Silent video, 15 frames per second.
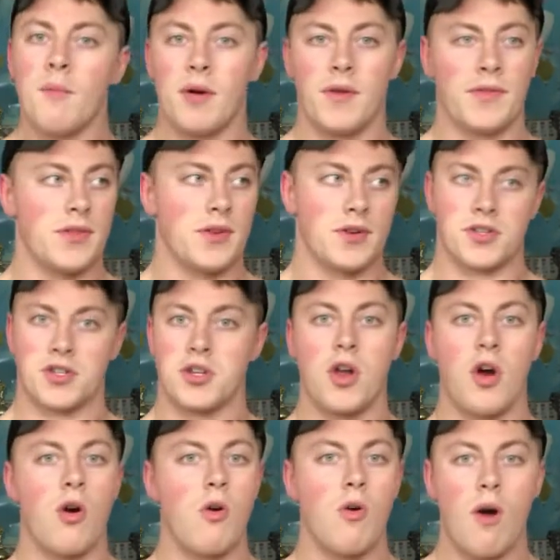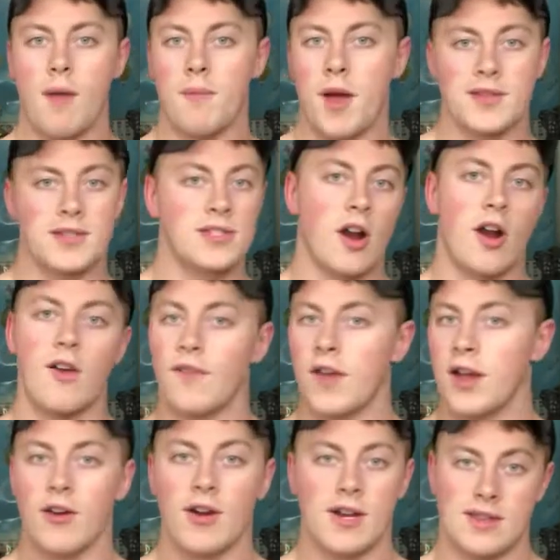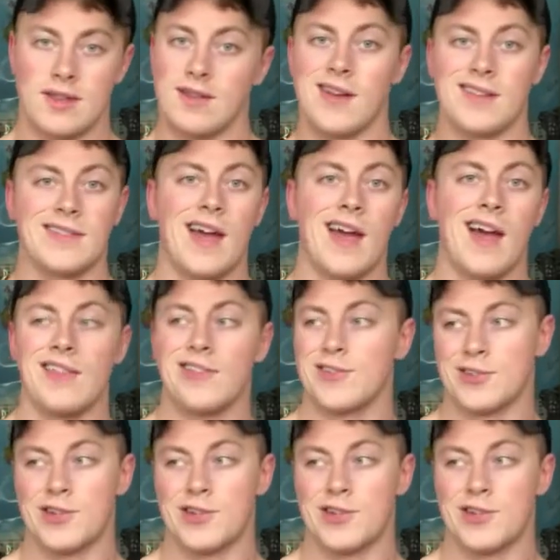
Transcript: but there's no, I'm not starving or anything like that.